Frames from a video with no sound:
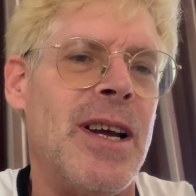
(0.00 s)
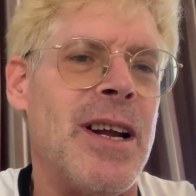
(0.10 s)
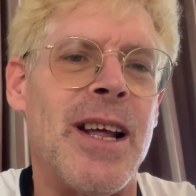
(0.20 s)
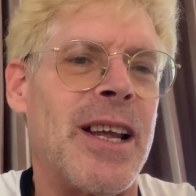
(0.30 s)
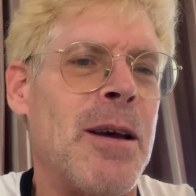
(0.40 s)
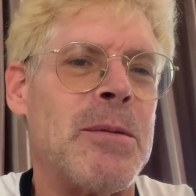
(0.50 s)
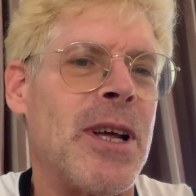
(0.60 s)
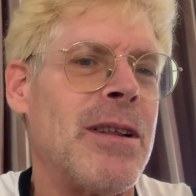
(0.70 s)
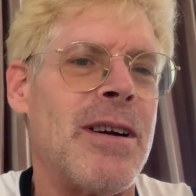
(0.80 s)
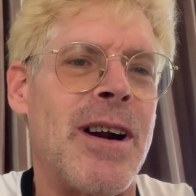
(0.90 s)
And I kept
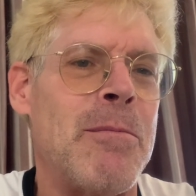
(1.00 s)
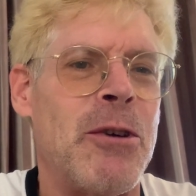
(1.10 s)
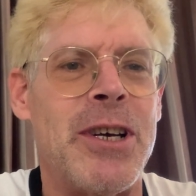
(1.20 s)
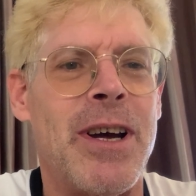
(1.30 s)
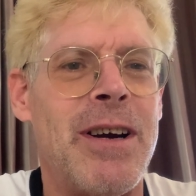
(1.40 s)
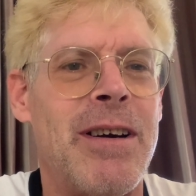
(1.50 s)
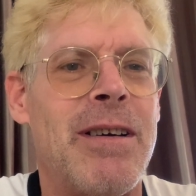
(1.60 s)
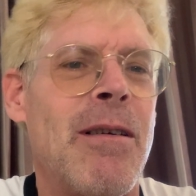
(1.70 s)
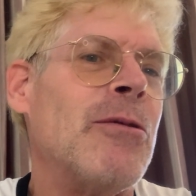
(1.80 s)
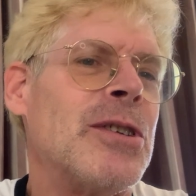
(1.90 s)
telling her I'm
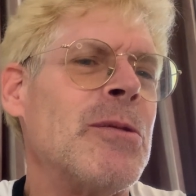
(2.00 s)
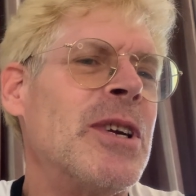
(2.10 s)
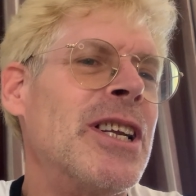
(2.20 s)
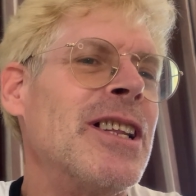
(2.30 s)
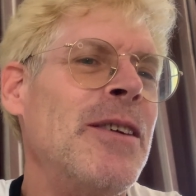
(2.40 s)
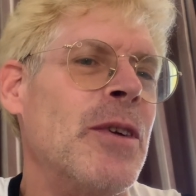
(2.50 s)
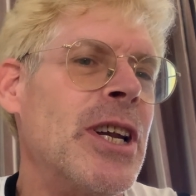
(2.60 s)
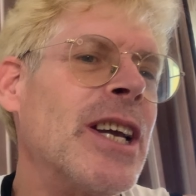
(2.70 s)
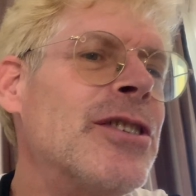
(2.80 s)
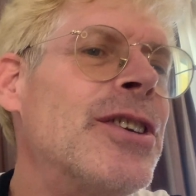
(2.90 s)
retired. Oh, so when you leaving?
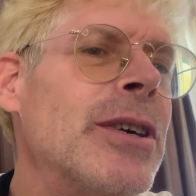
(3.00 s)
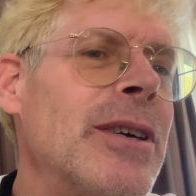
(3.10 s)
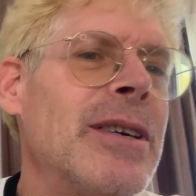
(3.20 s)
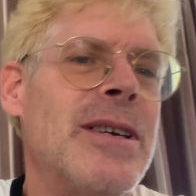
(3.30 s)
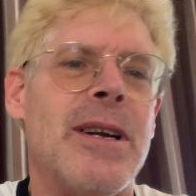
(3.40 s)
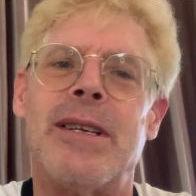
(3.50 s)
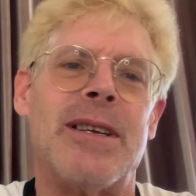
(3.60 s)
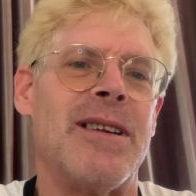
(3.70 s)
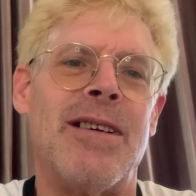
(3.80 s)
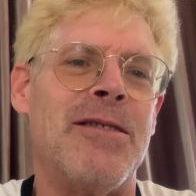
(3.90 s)
Next year? And I
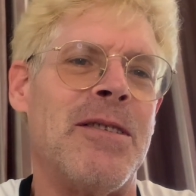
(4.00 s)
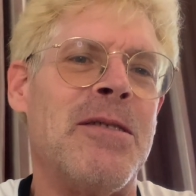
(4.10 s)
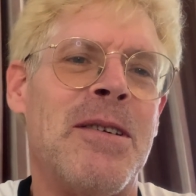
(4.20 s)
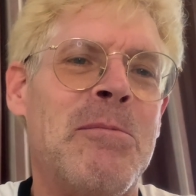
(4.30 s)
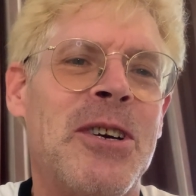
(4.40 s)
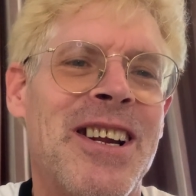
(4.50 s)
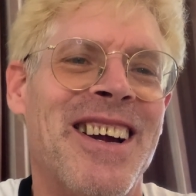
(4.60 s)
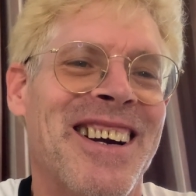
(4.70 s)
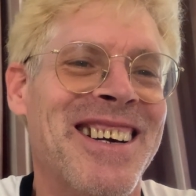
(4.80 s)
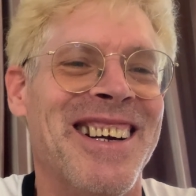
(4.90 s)
said, no, I'm
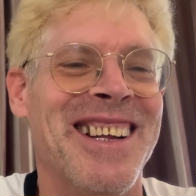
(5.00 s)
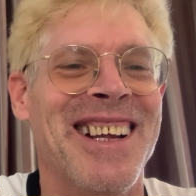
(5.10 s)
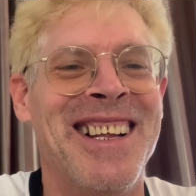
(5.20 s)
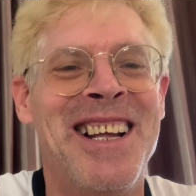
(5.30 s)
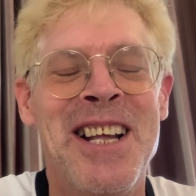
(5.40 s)
retired.